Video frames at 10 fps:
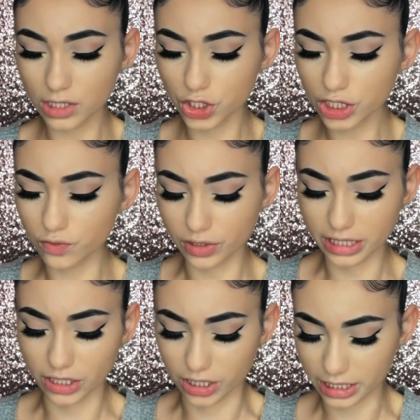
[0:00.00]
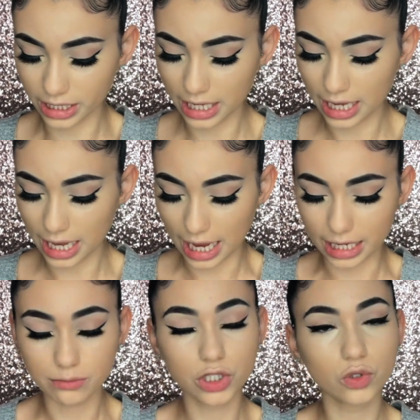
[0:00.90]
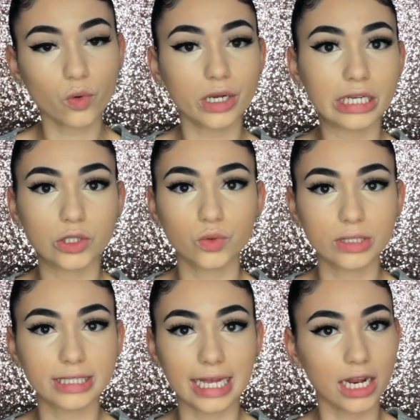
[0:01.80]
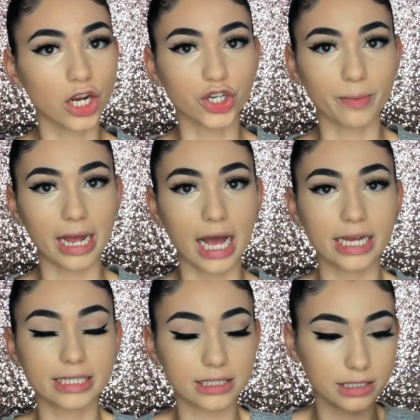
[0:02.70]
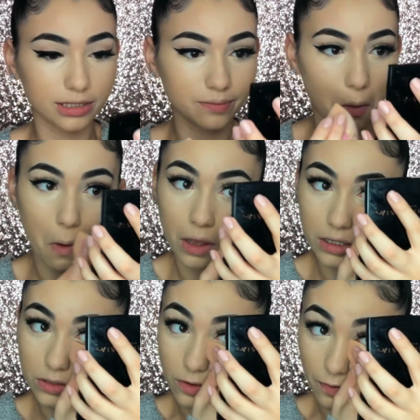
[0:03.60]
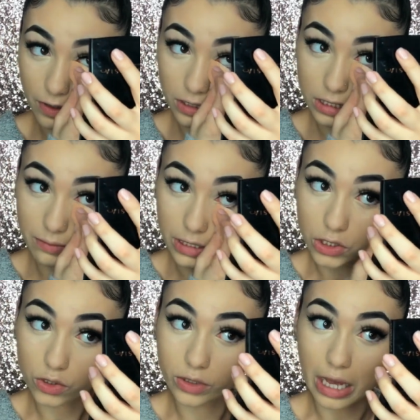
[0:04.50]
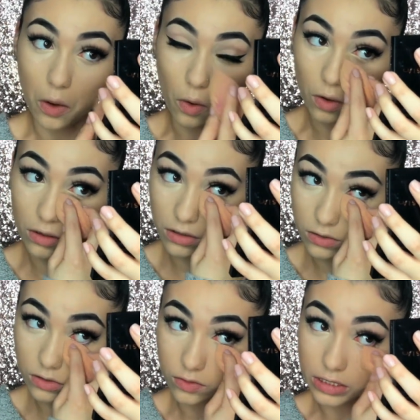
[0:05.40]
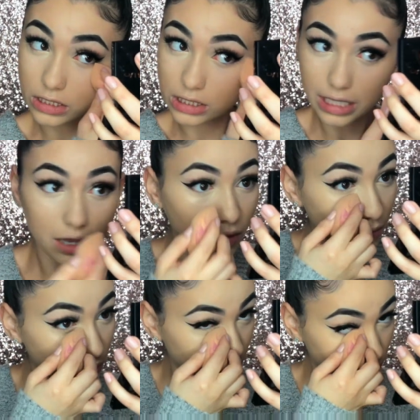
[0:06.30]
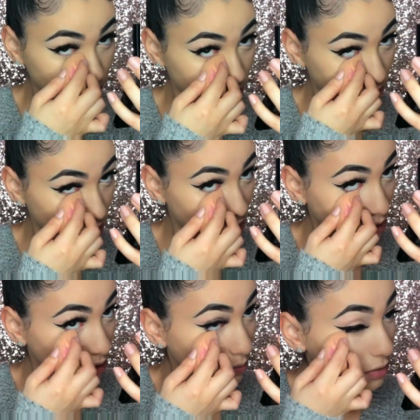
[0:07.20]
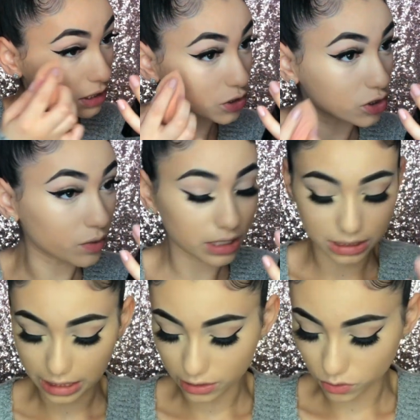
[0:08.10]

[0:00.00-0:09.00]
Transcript: It's just really good, and I'm just going to set under my eyes. So first, make sure you get all those creases out, because you don't want to set